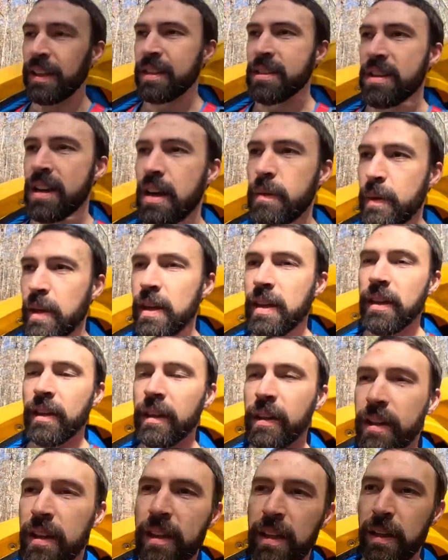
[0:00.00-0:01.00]
Tommy
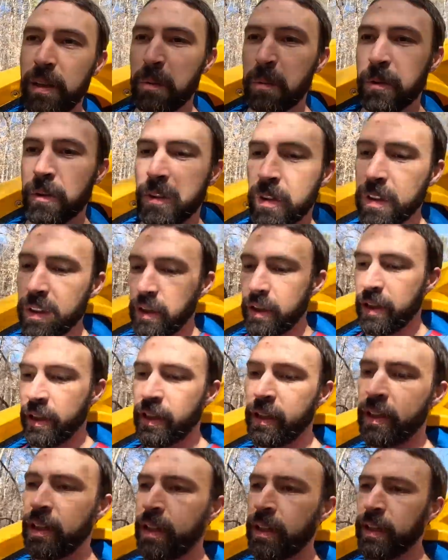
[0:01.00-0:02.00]
Hillicky would
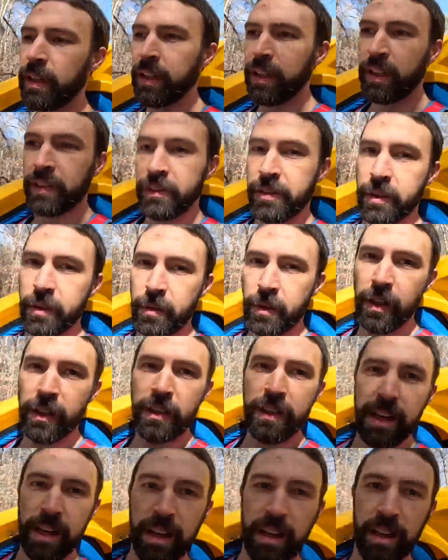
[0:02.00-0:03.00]
do a
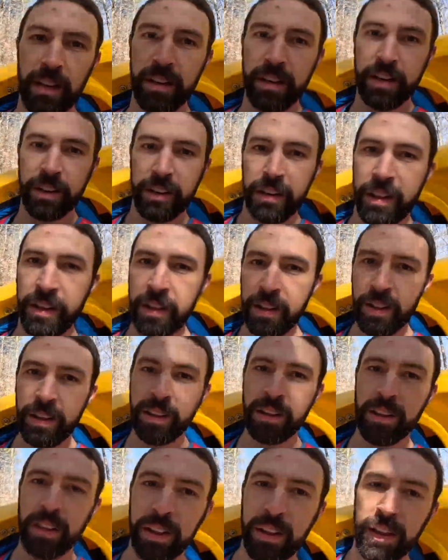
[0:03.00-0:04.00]
rundown on
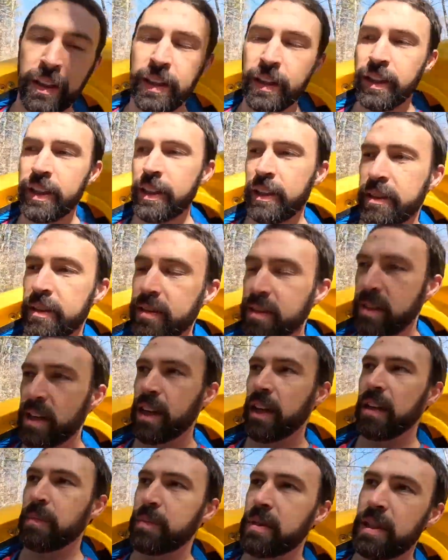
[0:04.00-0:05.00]
his
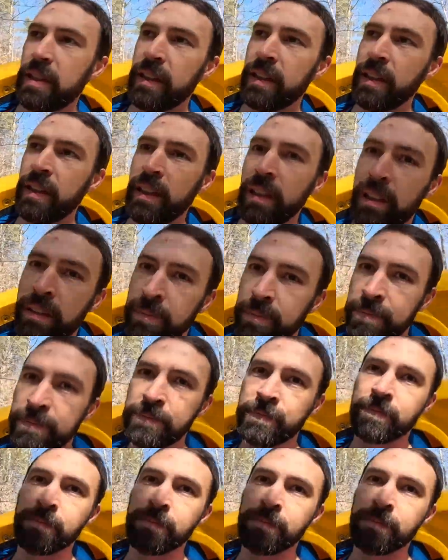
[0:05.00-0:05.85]
top 10,